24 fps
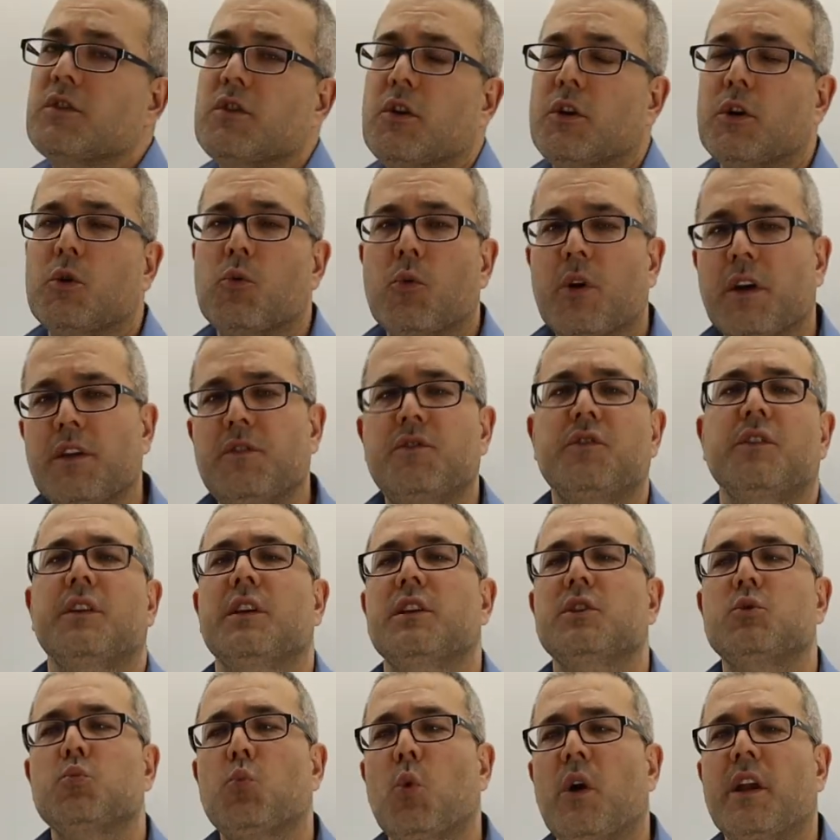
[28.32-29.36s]
So the question
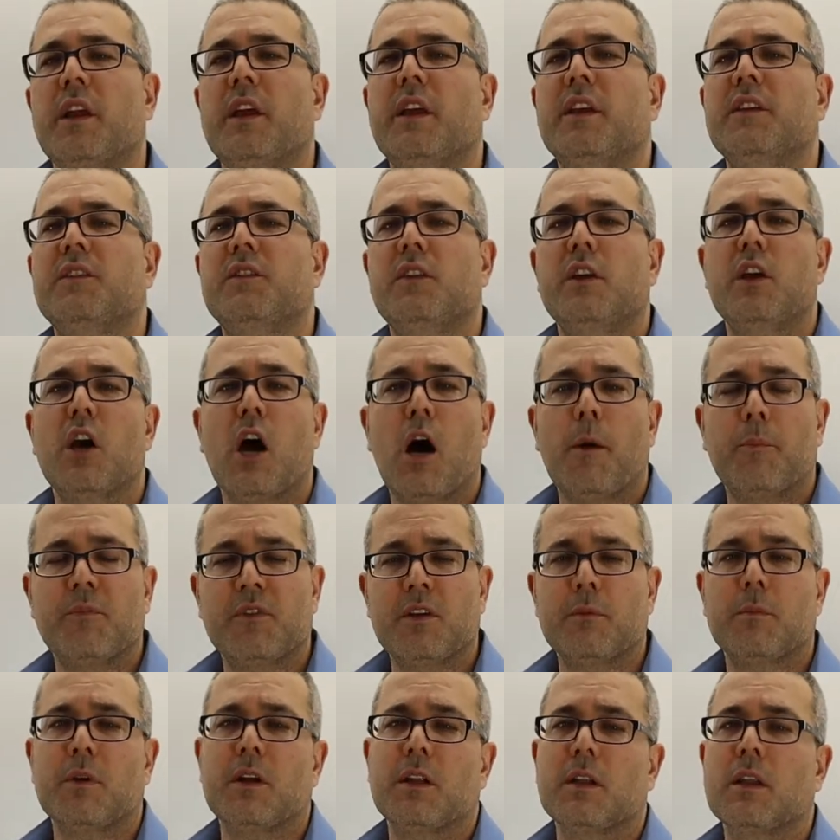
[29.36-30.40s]
is, what is the
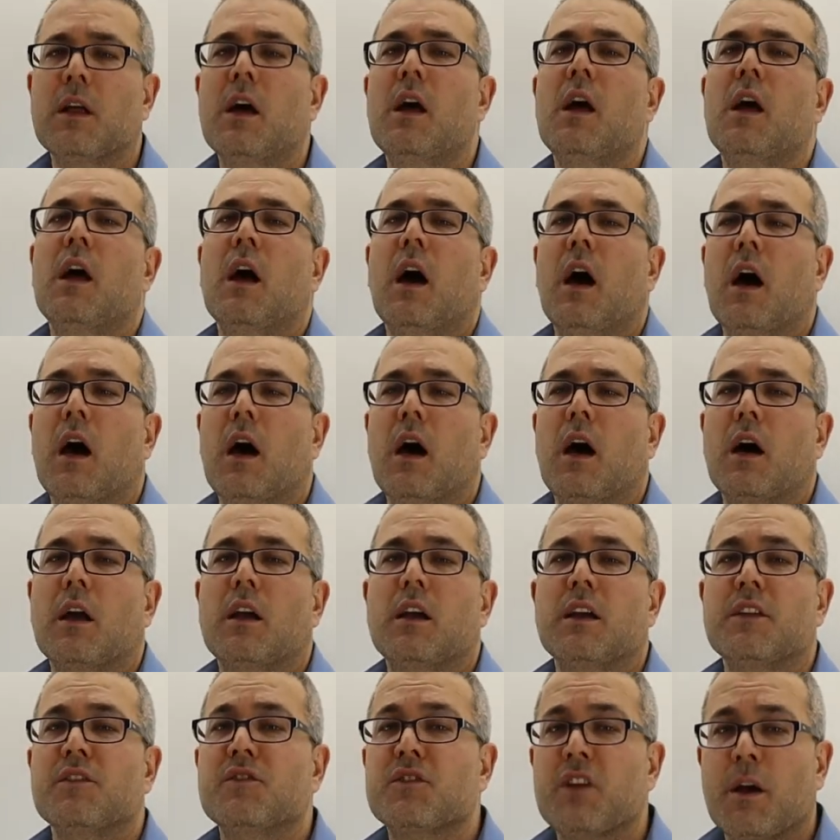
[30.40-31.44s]
optimal
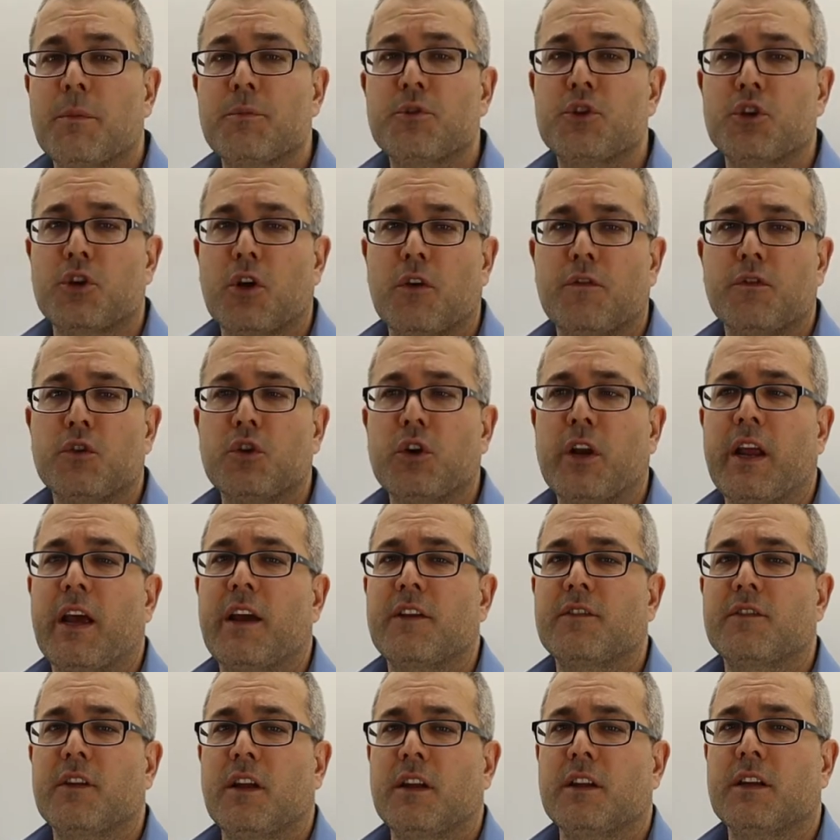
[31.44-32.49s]
consumption of good
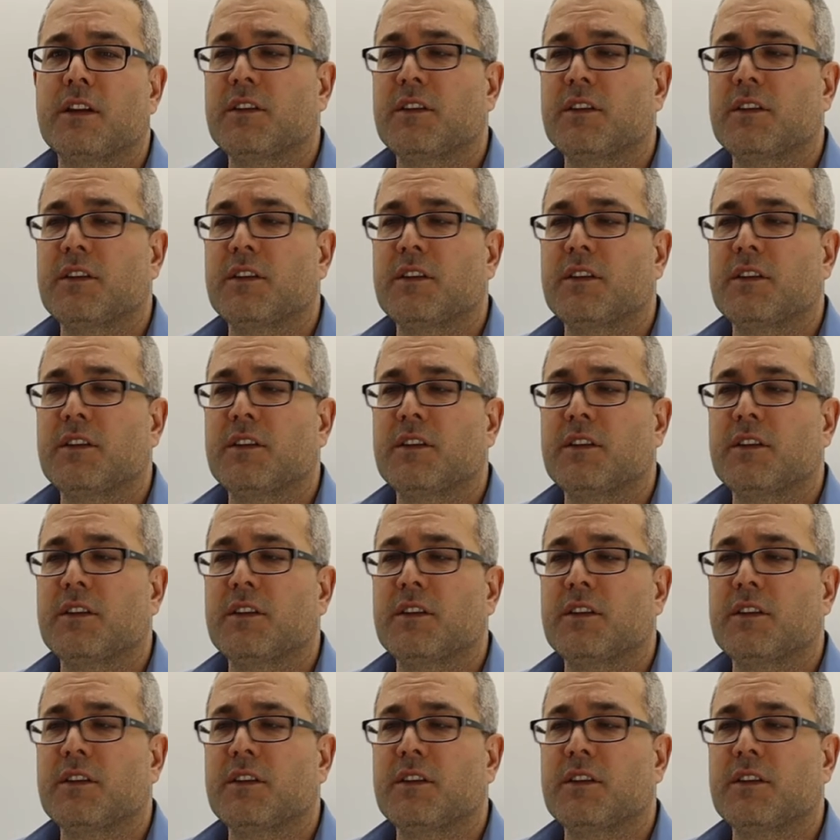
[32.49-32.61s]
x and